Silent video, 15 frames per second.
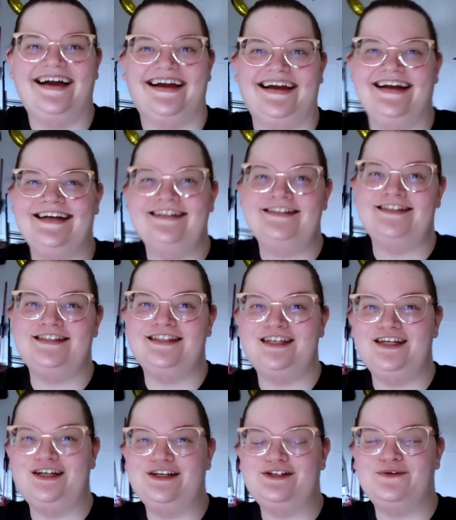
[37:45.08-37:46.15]
it's
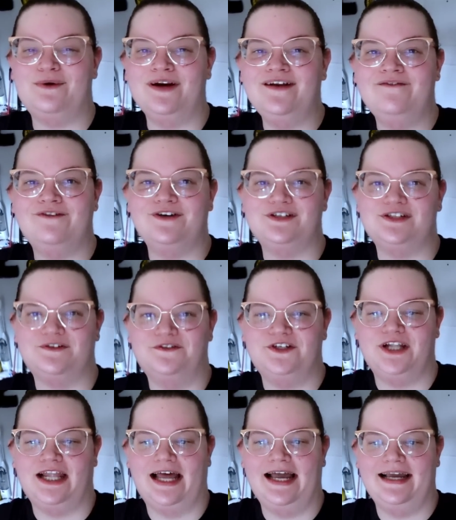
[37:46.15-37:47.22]
the 21st of
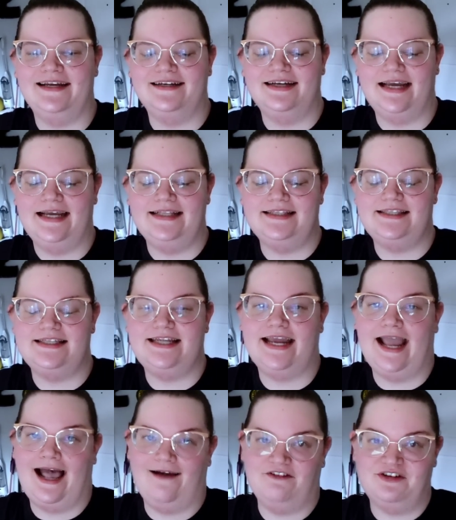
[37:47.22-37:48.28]
July. It's the day
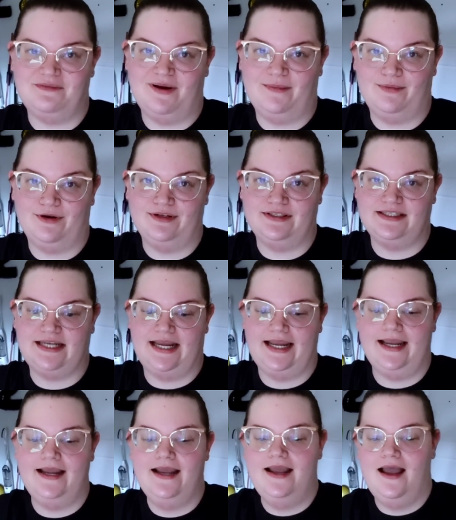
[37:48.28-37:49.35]
after my
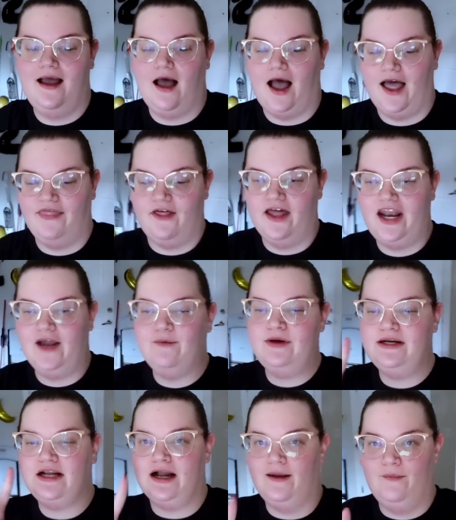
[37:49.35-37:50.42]
birthday. I thought I
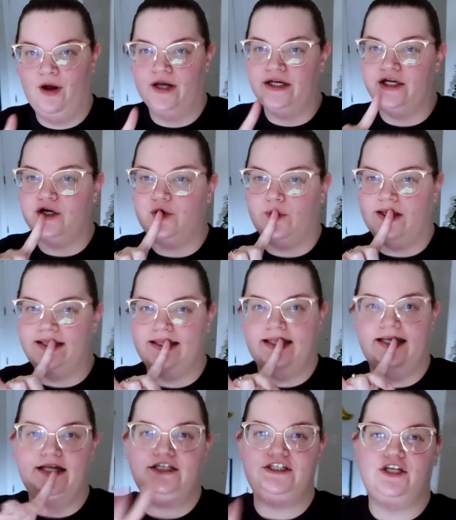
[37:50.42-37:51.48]
would come on here
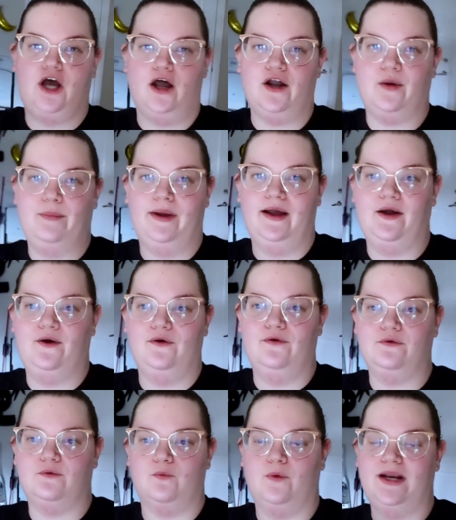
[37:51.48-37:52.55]
quickly to talk about
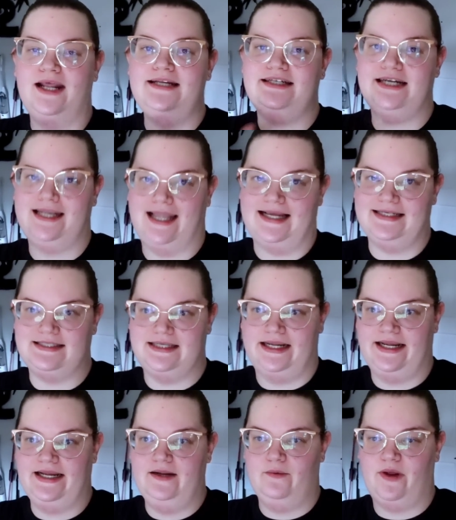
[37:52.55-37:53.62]
what I did last
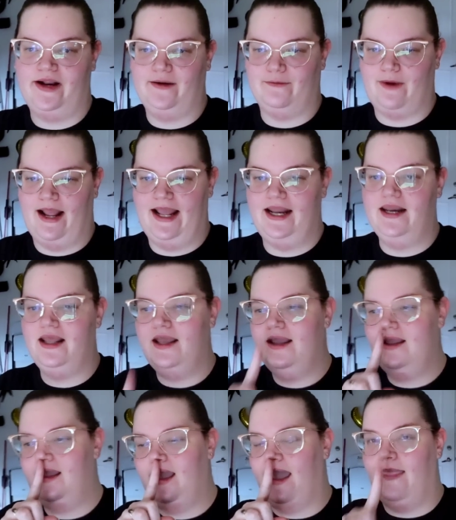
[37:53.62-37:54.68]
night, what I read,
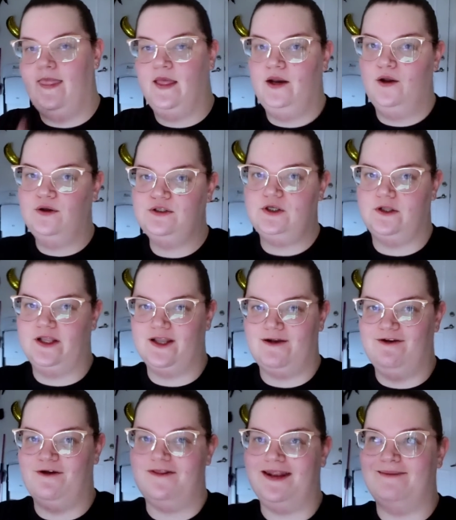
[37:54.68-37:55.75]
and then also let
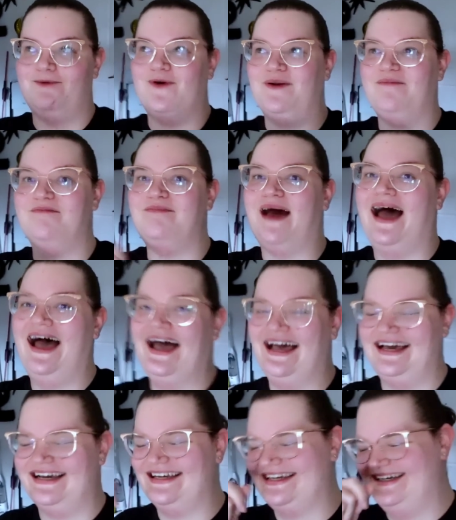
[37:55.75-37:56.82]
you know that I'm going
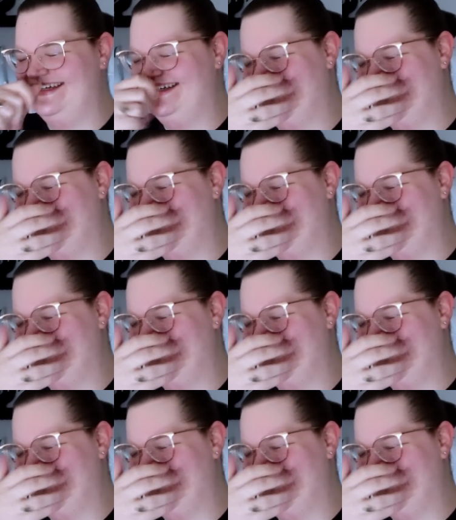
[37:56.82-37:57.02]
back.